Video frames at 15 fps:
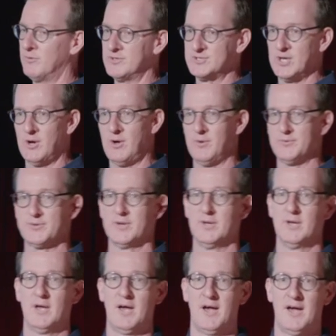result
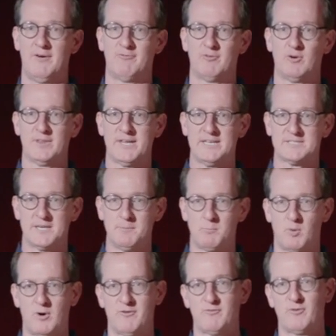of releasing
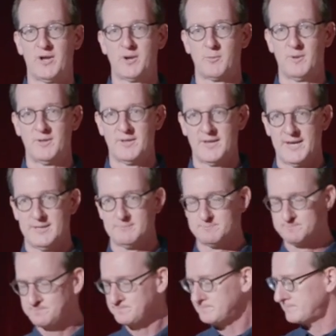more frequently,
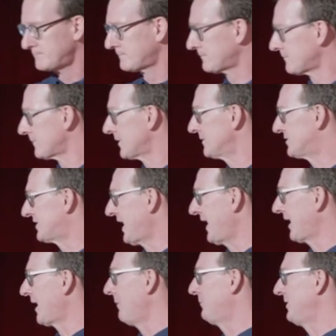
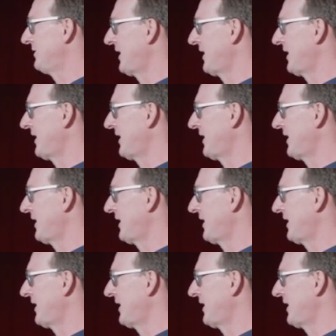staying up to